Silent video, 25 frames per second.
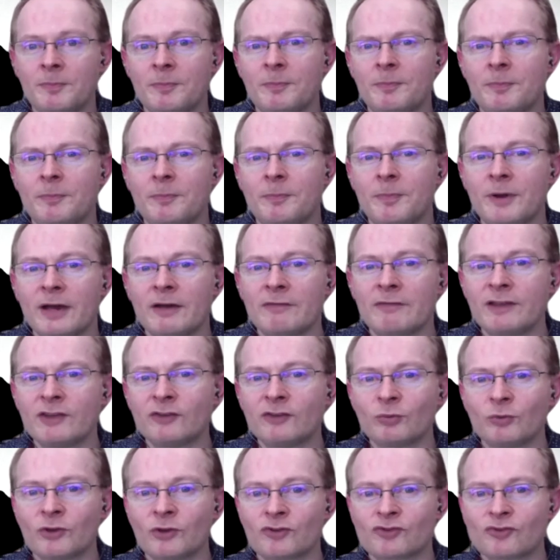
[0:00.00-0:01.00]
But if
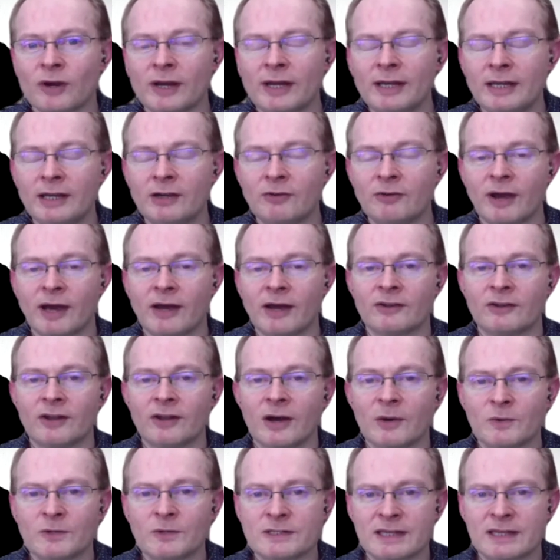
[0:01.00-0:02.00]
this was a training ground and
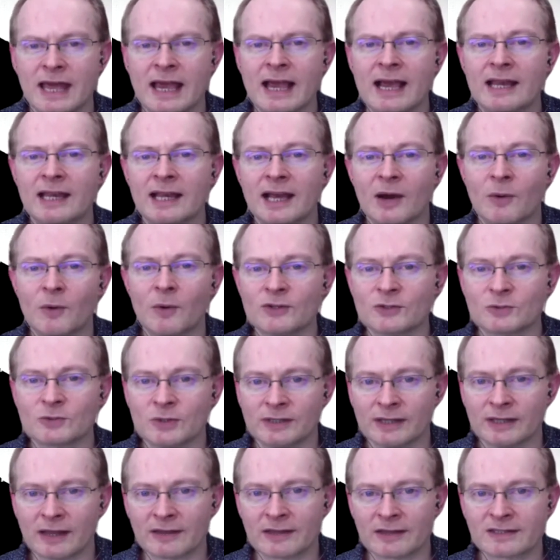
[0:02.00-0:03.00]
I was then going to go on to
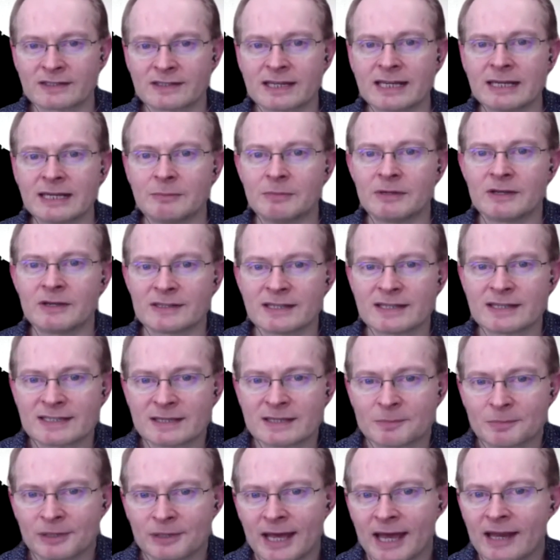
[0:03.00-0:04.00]
another seat, because this is the
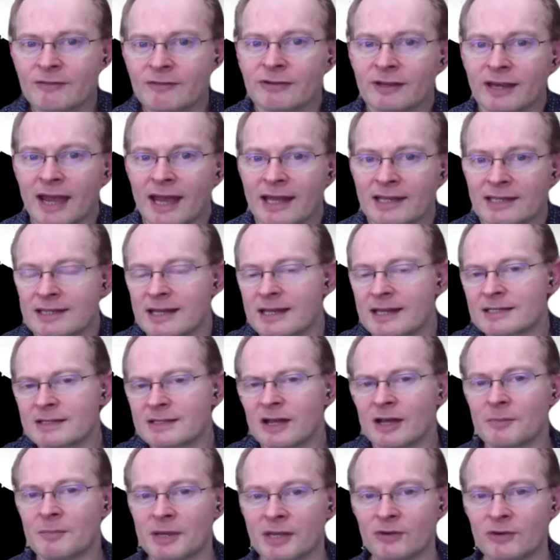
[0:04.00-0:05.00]
plan for candidates
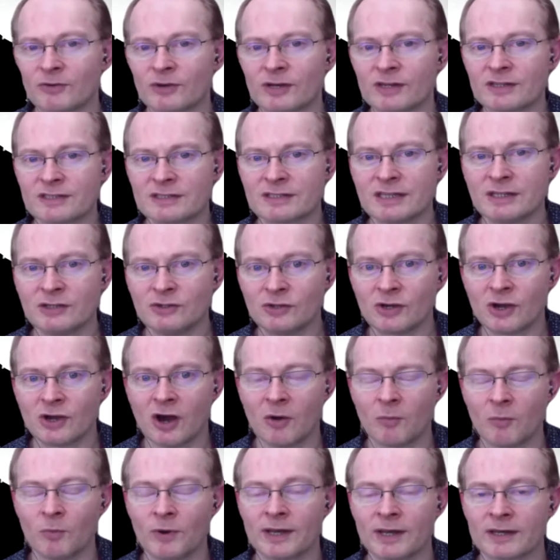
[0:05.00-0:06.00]
like me, you're in a seat you
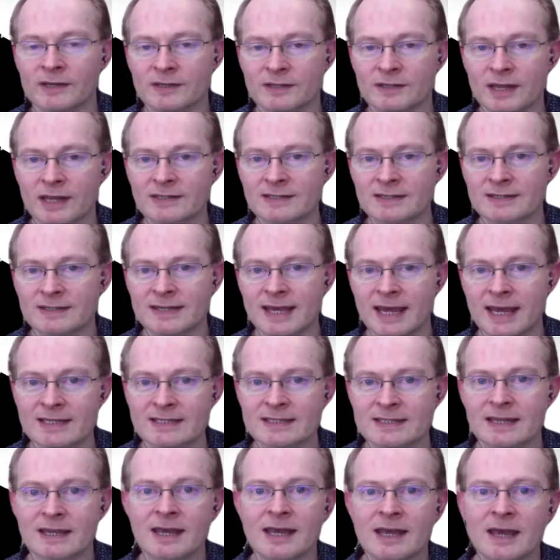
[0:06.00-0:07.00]
can't win as a
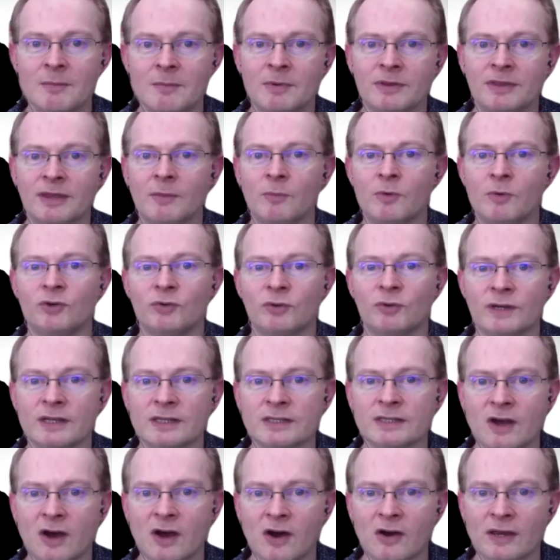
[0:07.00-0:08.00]
test, but then when you're in a
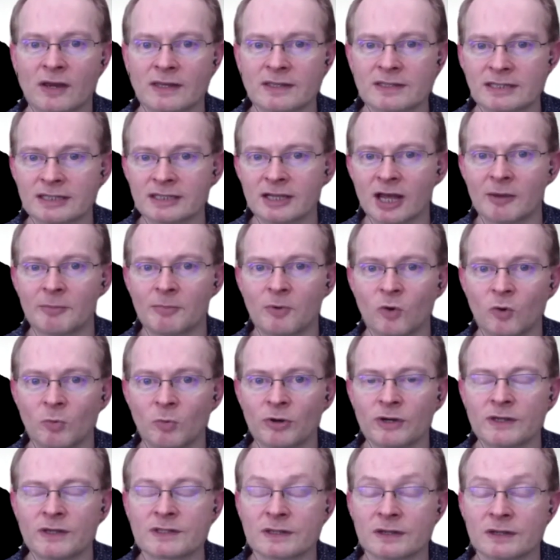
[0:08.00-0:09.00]
target seat like Paul
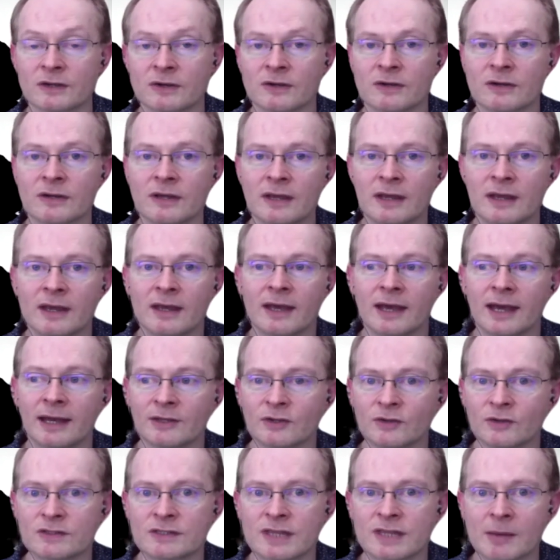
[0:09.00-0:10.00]
Bristow and
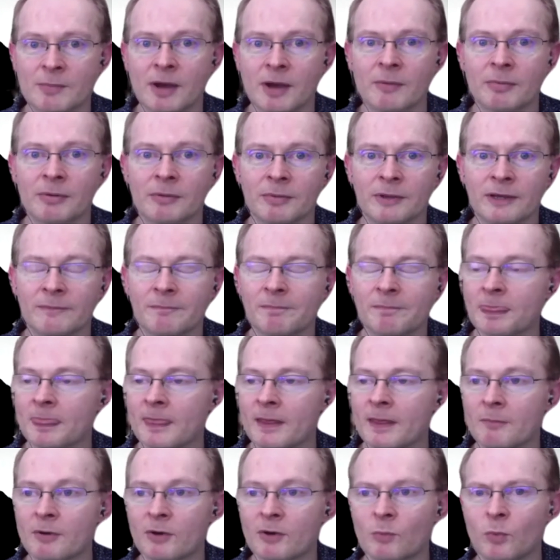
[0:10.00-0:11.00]
you step up a bit,
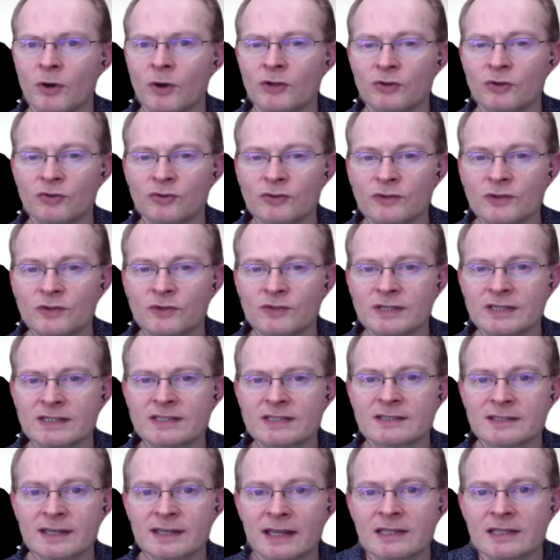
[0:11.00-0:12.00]
but what you're
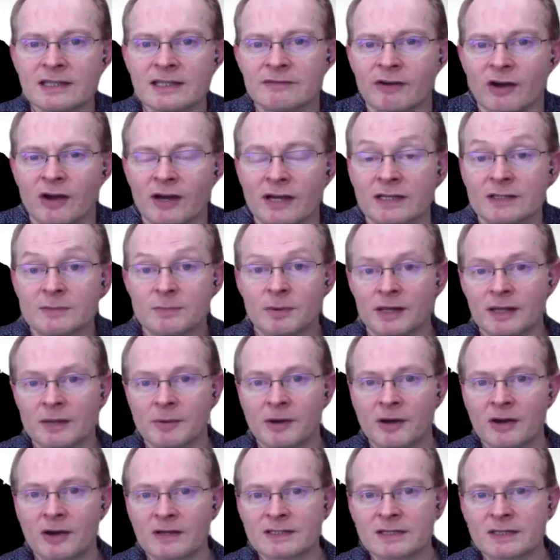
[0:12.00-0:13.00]
disincentivized by the
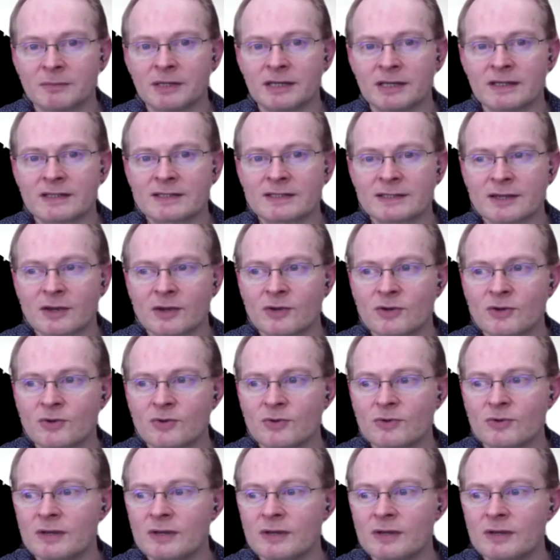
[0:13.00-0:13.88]
party being so